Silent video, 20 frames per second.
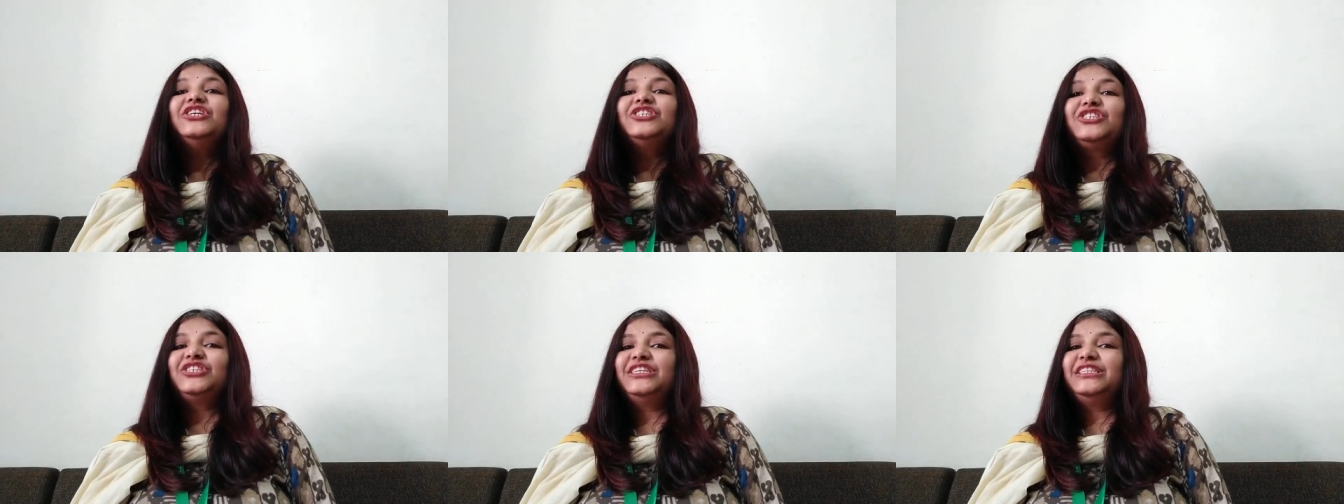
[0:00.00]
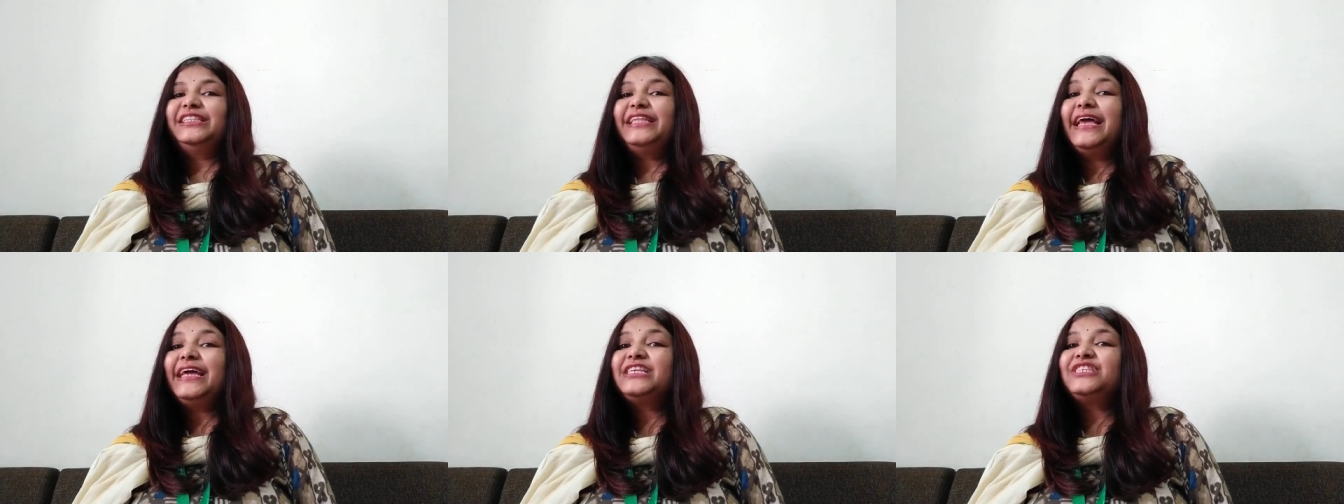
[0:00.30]
So the
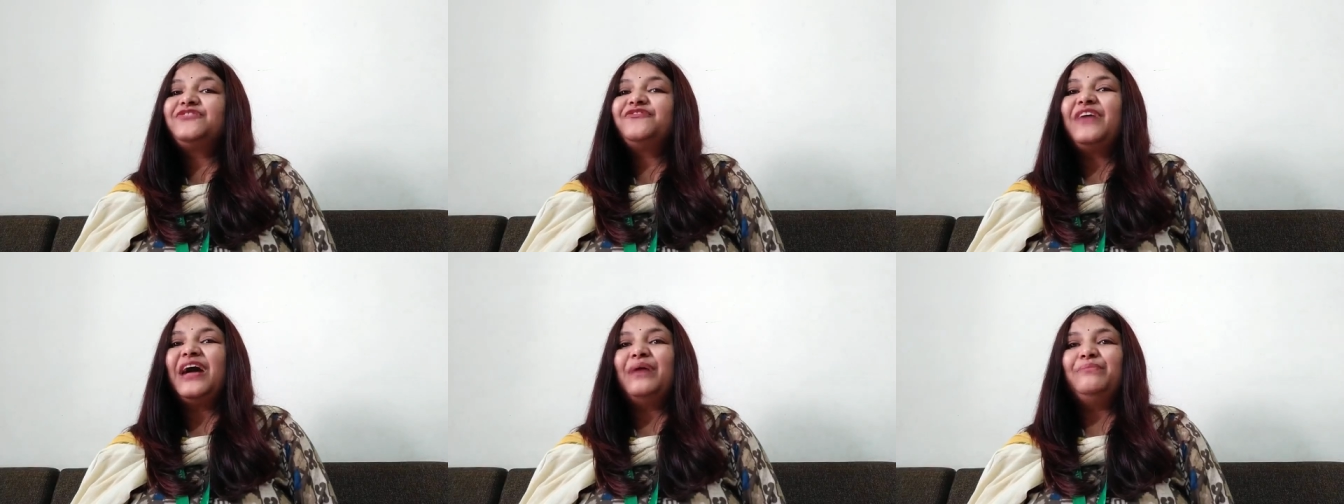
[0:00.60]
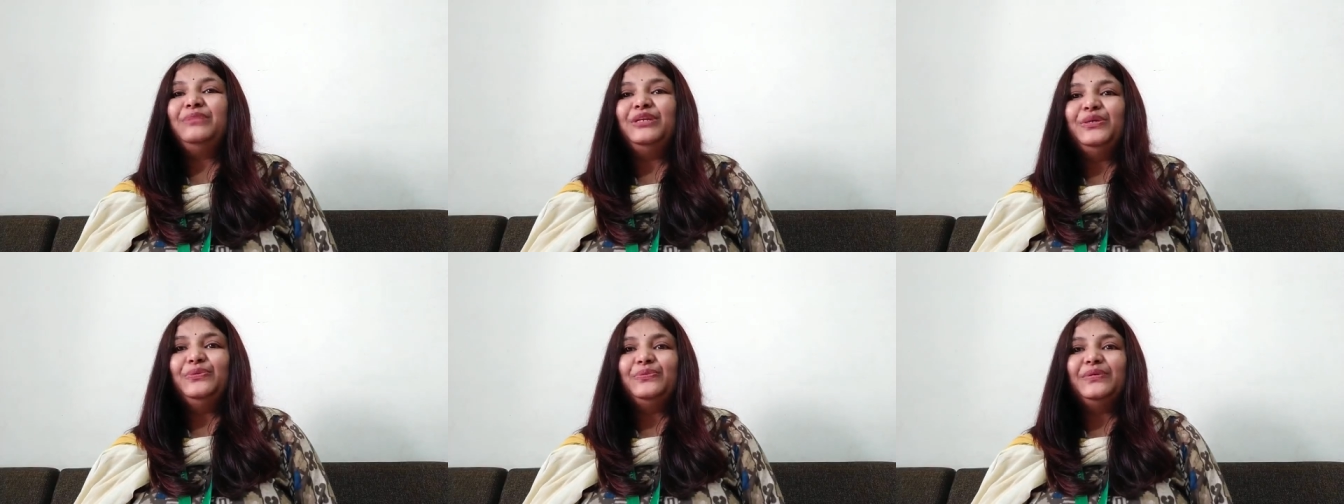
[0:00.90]
next
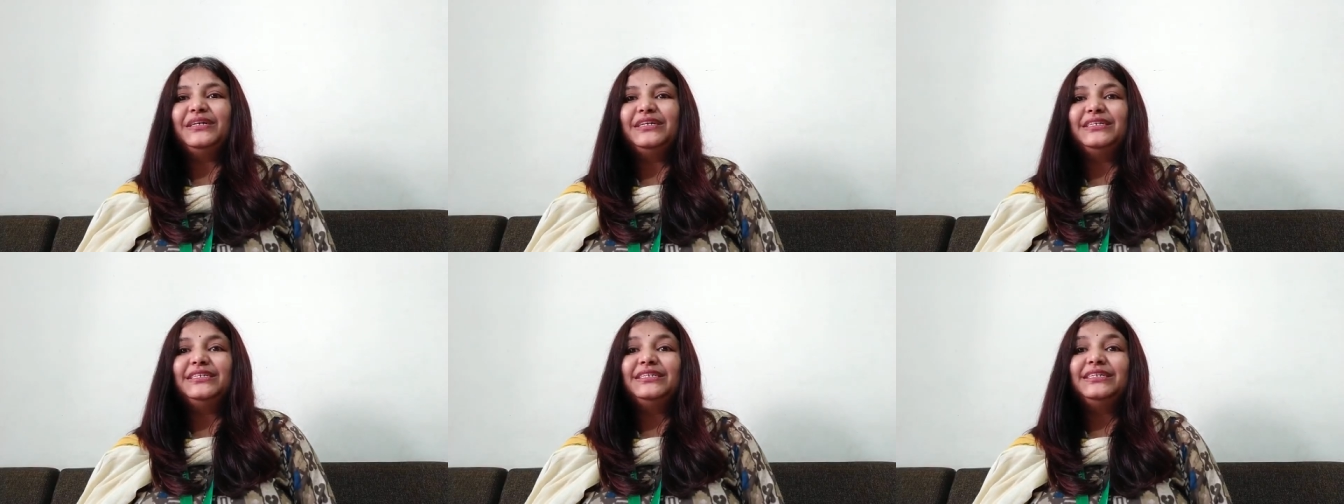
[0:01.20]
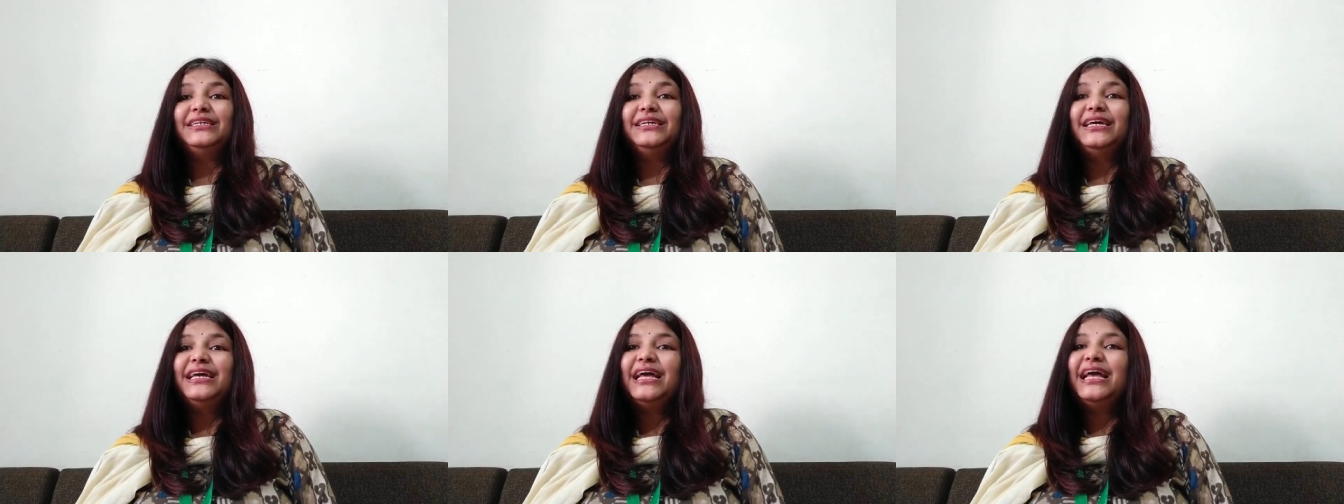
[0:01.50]
family word
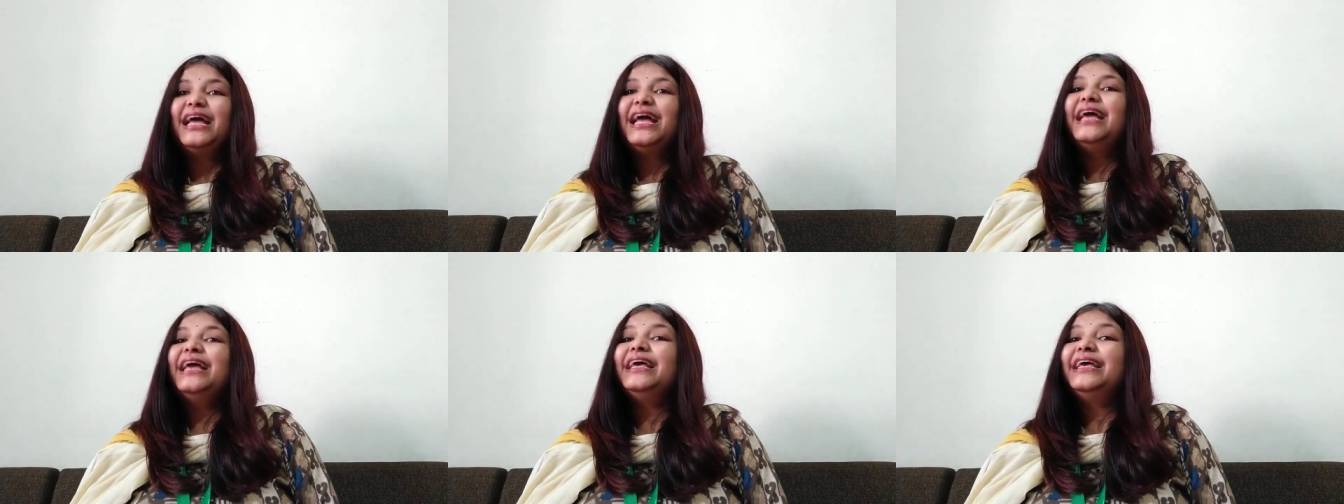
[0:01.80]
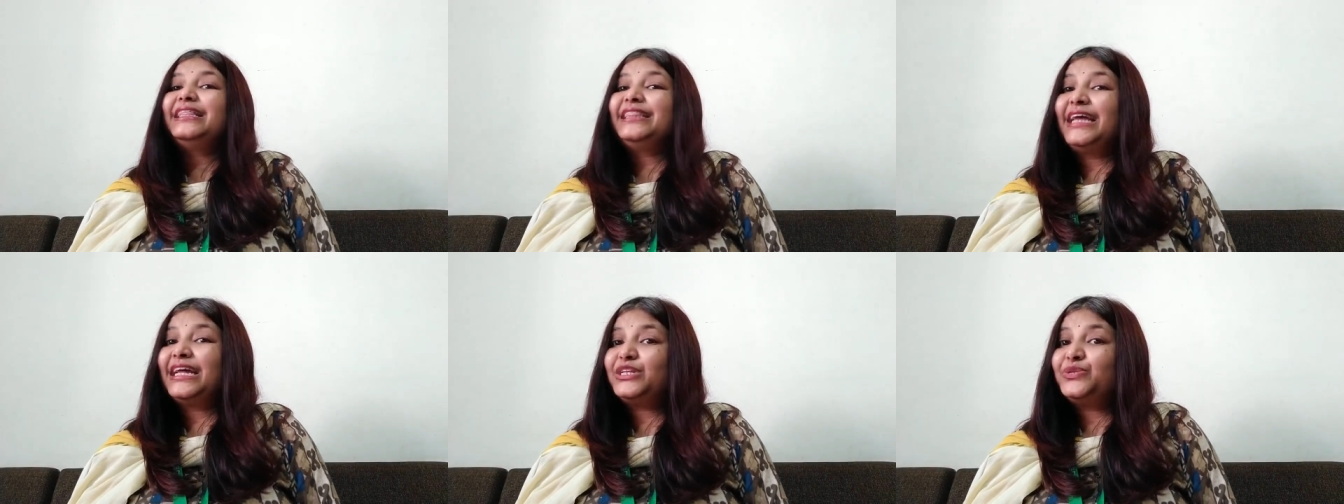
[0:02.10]

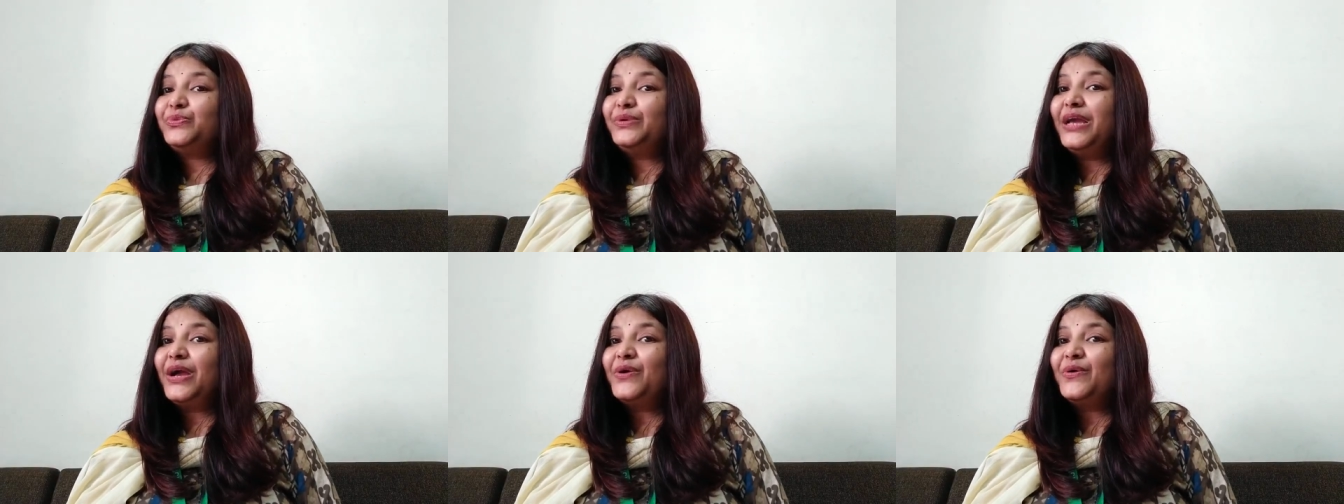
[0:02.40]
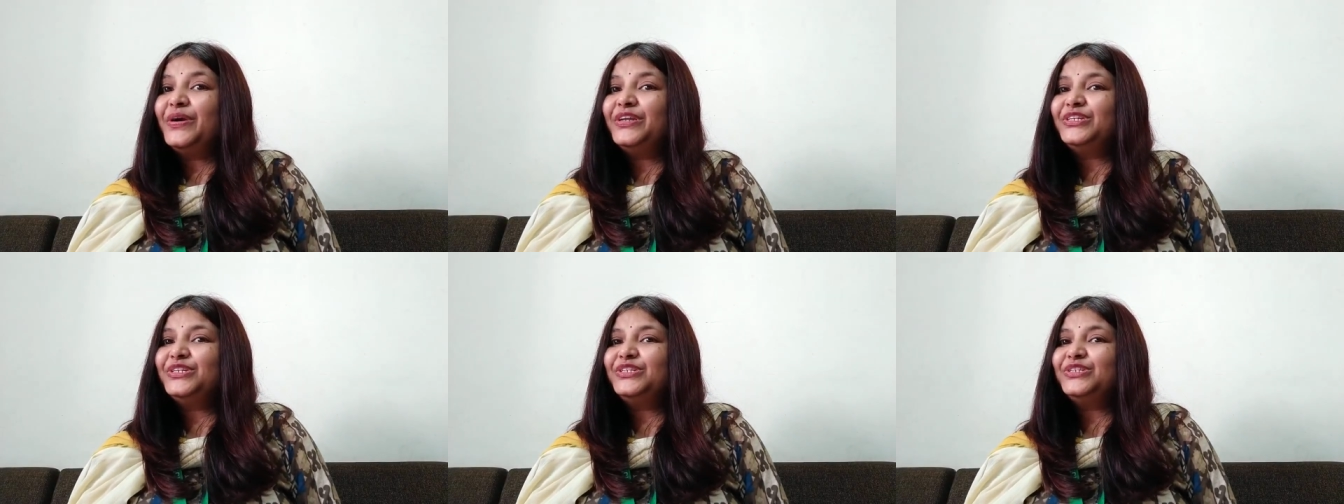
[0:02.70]
that we are
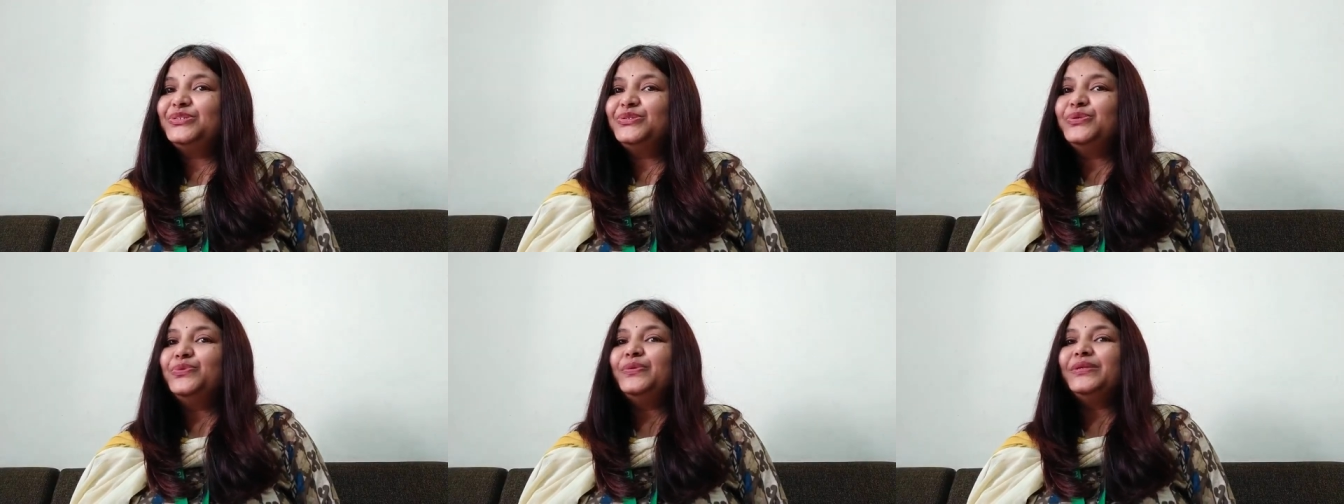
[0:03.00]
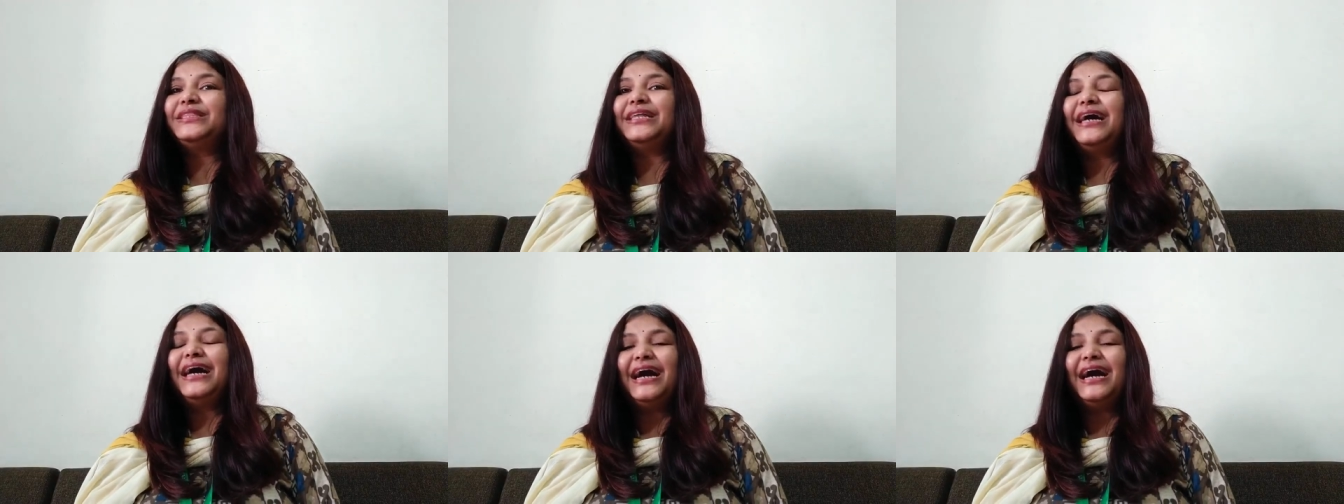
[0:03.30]
going to do with